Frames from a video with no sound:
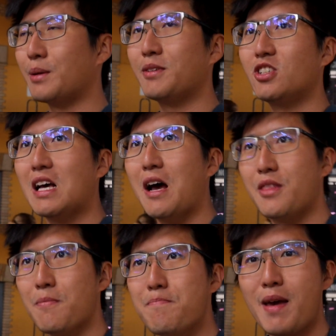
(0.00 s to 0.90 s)
I mean, just
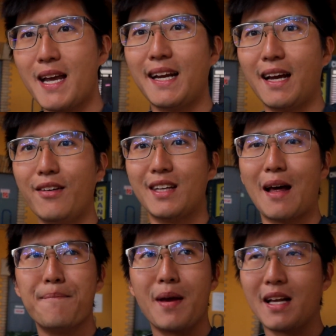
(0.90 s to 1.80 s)
the main area,
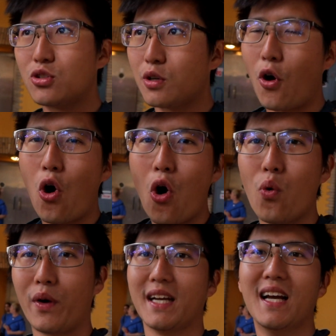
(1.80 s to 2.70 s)
that main sort of
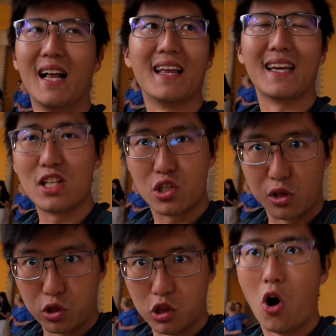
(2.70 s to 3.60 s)
hallway, it's
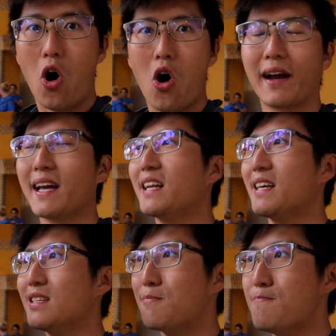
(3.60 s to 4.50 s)
long, it
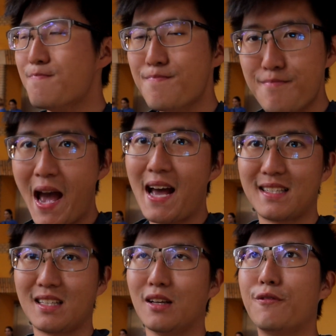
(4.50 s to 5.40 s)
is
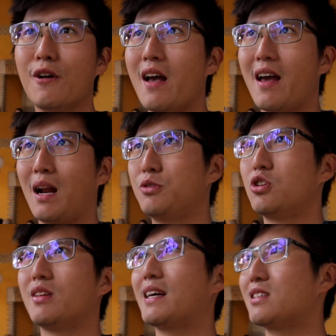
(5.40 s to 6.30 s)
massive. And I'm
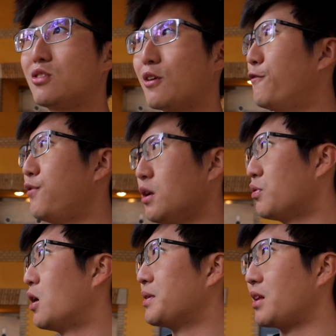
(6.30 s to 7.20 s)
sure like you could fit
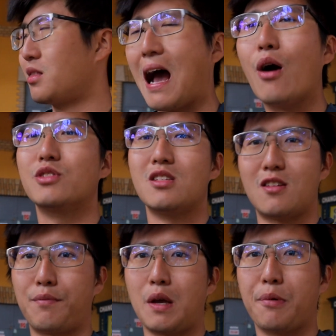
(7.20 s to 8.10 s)
probably thousands
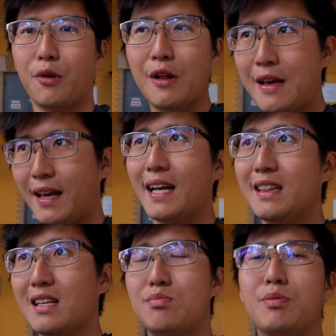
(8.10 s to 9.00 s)
of people
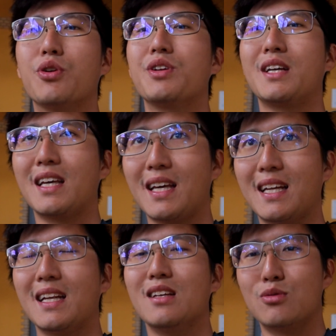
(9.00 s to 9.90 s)
in this building.
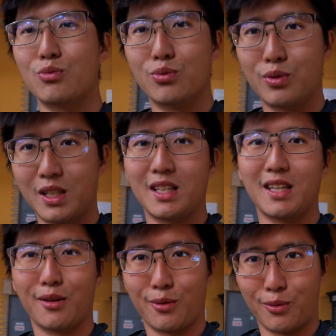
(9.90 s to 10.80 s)
It is
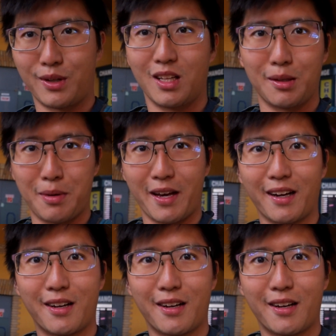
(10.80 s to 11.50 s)
really, really big.